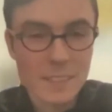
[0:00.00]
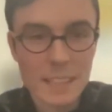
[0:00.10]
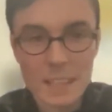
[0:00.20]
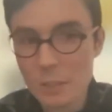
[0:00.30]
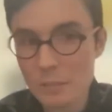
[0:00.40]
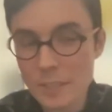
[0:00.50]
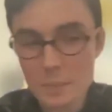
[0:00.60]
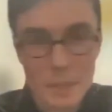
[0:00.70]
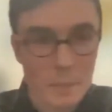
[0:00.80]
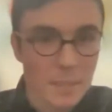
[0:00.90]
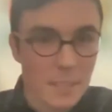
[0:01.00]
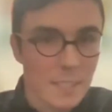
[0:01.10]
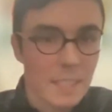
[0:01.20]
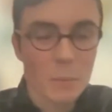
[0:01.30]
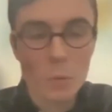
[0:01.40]
I don't know if it maybe to see
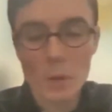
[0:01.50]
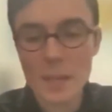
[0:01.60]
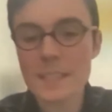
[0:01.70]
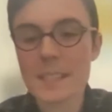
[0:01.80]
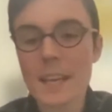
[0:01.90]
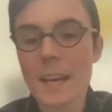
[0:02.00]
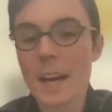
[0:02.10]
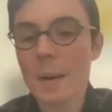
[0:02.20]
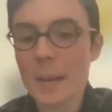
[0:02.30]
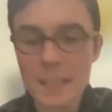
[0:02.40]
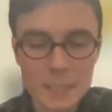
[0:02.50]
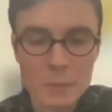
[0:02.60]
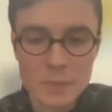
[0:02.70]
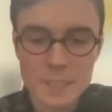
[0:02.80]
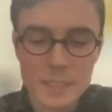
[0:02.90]
what works, but I thought it
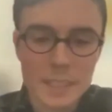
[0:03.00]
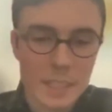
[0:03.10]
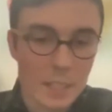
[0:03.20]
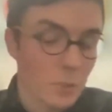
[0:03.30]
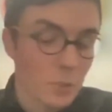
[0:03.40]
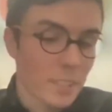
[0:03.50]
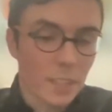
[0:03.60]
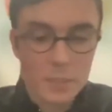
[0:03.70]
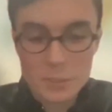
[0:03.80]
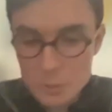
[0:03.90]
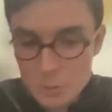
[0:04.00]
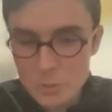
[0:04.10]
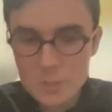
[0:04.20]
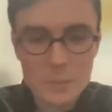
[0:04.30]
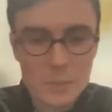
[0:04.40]
was interesting because
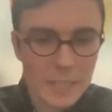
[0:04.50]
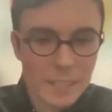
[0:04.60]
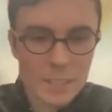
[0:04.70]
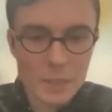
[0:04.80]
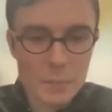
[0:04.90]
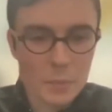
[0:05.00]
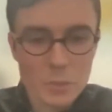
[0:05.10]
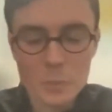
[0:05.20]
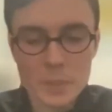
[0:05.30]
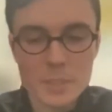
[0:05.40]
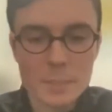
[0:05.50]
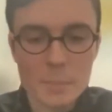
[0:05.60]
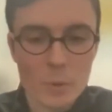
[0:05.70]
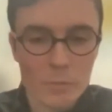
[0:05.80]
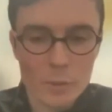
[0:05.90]
usually when usually when you see
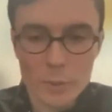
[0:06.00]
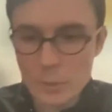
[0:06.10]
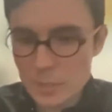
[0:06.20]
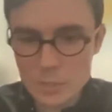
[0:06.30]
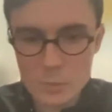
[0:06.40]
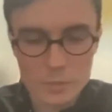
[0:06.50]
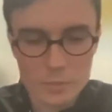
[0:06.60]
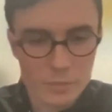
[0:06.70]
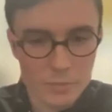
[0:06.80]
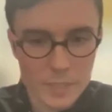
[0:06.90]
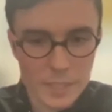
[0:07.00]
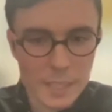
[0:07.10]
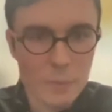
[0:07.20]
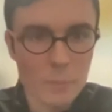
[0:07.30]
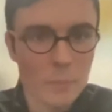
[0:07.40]
portfolios, it's sort of in kind
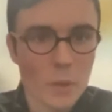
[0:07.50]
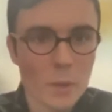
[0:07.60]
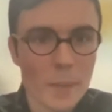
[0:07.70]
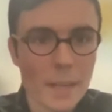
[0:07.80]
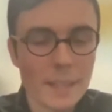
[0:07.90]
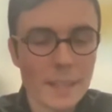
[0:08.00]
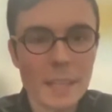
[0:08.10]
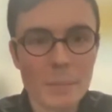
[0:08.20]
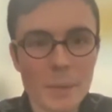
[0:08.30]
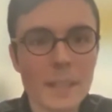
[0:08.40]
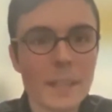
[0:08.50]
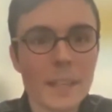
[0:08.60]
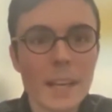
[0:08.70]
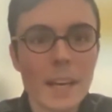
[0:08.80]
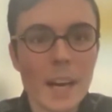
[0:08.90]
of one main thing. But
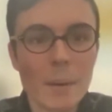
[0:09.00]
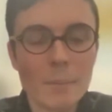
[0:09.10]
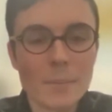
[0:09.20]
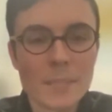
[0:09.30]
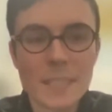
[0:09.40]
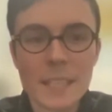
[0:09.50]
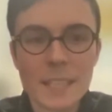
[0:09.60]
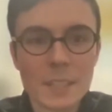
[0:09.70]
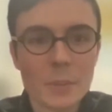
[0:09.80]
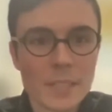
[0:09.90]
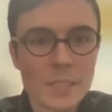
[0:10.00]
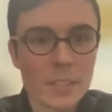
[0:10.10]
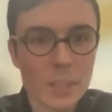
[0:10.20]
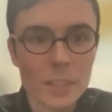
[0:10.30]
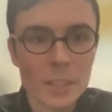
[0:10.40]
seeing that you guys
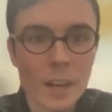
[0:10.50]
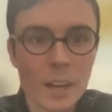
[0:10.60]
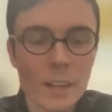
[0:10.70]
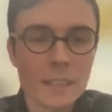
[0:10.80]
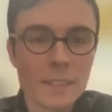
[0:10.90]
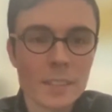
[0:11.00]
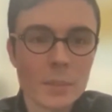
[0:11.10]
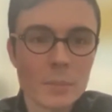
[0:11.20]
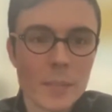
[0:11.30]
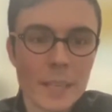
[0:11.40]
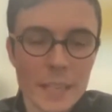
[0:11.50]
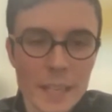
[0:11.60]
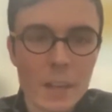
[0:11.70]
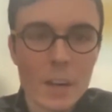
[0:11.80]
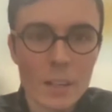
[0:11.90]
are young and in
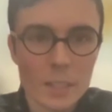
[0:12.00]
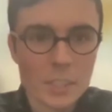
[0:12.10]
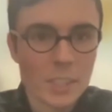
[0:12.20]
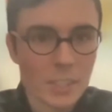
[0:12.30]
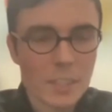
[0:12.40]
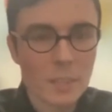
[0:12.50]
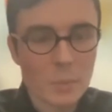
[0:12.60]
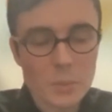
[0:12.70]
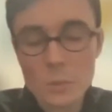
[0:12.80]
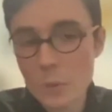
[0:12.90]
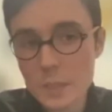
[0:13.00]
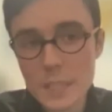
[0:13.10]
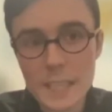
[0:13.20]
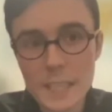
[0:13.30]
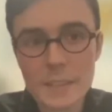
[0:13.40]
college, I just thought it was cool. And
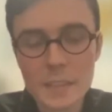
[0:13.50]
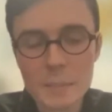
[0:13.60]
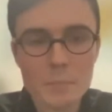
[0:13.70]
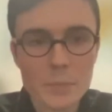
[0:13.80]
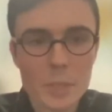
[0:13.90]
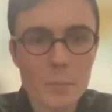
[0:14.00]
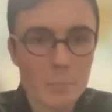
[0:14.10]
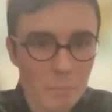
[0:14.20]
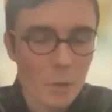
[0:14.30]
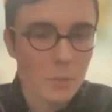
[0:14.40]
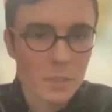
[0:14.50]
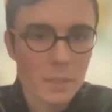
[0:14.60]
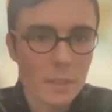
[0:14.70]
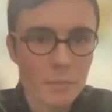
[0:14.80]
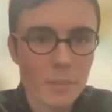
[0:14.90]
I think most of the
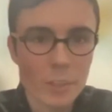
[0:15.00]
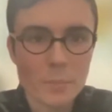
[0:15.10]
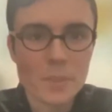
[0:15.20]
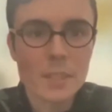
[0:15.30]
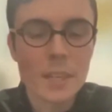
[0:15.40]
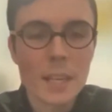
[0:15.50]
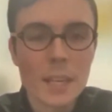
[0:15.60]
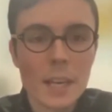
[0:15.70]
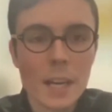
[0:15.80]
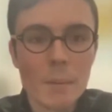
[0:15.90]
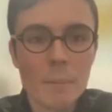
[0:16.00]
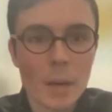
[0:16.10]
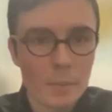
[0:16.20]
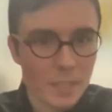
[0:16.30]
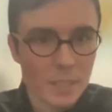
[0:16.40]
films,
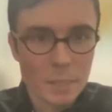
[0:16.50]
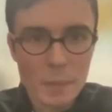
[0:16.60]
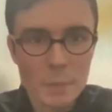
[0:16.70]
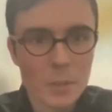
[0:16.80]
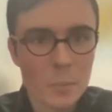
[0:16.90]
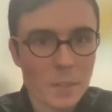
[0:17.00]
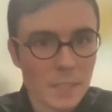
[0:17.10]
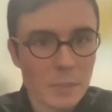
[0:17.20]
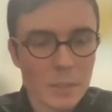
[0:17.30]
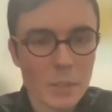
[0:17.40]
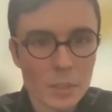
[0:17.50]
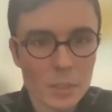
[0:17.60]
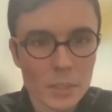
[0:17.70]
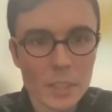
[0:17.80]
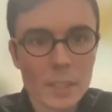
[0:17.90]
obviously maybe the that you did
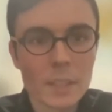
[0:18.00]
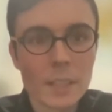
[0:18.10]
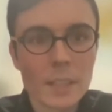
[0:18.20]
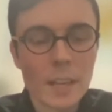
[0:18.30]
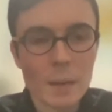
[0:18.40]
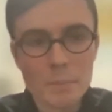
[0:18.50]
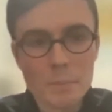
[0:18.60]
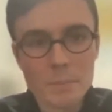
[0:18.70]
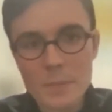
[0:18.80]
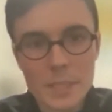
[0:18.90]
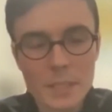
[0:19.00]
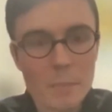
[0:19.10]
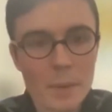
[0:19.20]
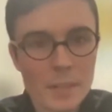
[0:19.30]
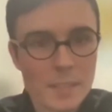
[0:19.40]
earlier. In
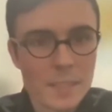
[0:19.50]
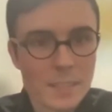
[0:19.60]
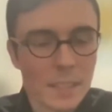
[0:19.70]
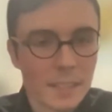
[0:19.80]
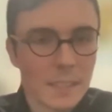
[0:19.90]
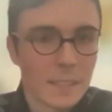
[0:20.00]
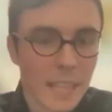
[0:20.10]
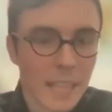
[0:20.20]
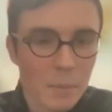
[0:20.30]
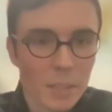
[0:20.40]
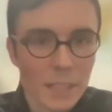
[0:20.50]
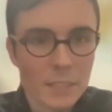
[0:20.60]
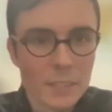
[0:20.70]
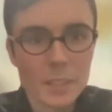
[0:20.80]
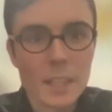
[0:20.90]
comparison to like the stamp
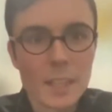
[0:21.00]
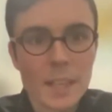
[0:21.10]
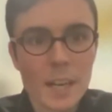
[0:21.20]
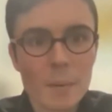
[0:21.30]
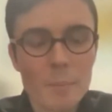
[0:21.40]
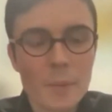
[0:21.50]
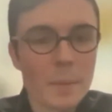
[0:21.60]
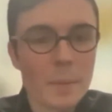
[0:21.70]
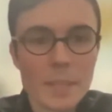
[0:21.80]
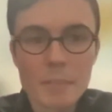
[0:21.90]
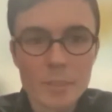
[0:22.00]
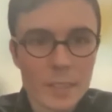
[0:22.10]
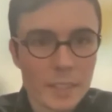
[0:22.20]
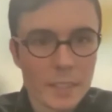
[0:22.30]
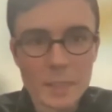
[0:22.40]
collector, maybe different
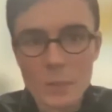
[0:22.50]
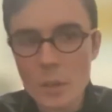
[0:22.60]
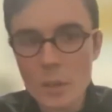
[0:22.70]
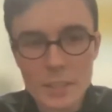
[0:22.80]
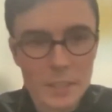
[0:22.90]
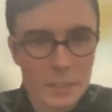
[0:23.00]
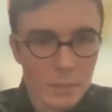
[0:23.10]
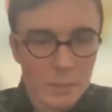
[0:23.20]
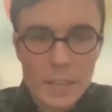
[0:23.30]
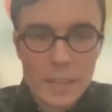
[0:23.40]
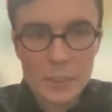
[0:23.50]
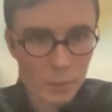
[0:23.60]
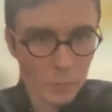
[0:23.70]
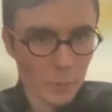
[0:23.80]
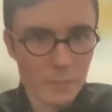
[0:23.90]
in quality or value or
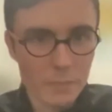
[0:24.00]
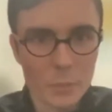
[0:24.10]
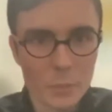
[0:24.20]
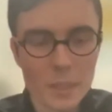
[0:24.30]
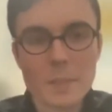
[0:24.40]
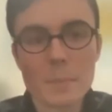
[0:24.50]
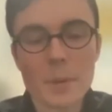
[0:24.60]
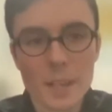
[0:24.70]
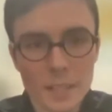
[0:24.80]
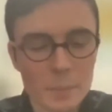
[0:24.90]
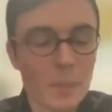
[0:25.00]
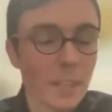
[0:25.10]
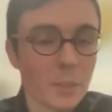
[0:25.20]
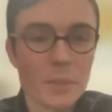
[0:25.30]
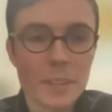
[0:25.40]
whatever you wanted to put on it. But I
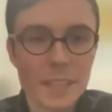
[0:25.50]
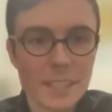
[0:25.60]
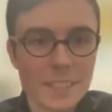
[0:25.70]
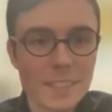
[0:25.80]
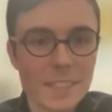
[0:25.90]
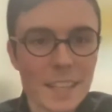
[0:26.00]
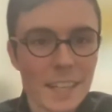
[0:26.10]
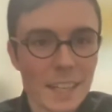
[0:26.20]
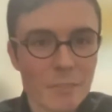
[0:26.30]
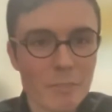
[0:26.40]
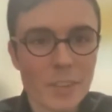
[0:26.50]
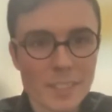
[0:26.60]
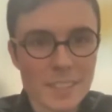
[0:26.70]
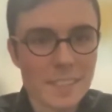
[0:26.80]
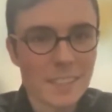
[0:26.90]
do think it's kind of fun to
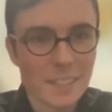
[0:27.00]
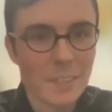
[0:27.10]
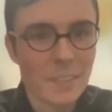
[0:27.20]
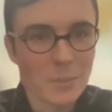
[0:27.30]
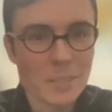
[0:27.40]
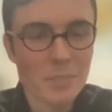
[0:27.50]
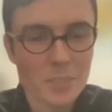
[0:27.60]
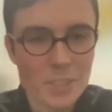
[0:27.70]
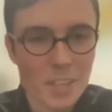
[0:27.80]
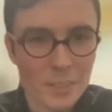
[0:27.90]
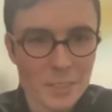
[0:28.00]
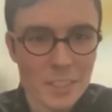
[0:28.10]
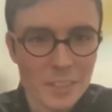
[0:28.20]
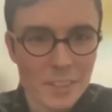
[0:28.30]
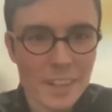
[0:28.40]
see those different genres that are
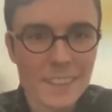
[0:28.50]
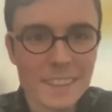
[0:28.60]
there.